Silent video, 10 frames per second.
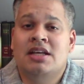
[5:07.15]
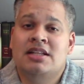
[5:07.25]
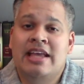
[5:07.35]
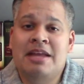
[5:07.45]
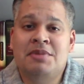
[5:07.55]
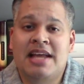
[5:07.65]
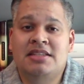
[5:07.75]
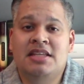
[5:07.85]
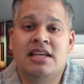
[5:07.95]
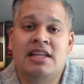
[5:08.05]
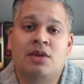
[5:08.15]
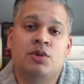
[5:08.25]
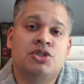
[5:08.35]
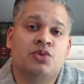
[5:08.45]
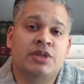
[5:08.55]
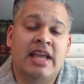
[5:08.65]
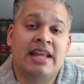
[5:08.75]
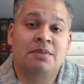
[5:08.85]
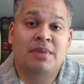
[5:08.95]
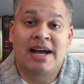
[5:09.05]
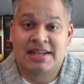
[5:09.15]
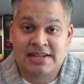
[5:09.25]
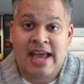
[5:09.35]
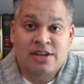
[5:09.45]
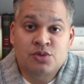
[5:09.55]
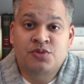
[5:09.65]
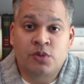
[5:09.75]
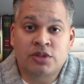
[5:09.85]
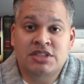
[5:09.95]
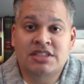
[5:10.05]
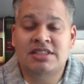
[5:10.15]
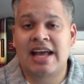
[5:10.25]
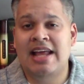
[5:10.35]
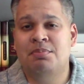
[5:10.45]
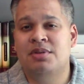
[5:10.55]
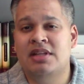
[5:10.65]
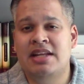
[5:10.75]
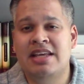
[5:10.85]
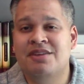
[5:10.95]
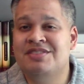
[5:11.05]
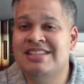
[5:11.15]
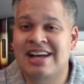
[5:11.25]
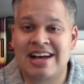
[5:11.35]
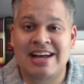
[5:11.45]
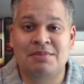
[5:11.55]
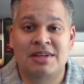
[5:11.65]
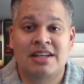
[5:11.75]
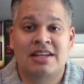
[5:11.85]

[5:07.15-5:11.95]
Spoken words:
claimed that DNA was created by natural forces that had plenty of time,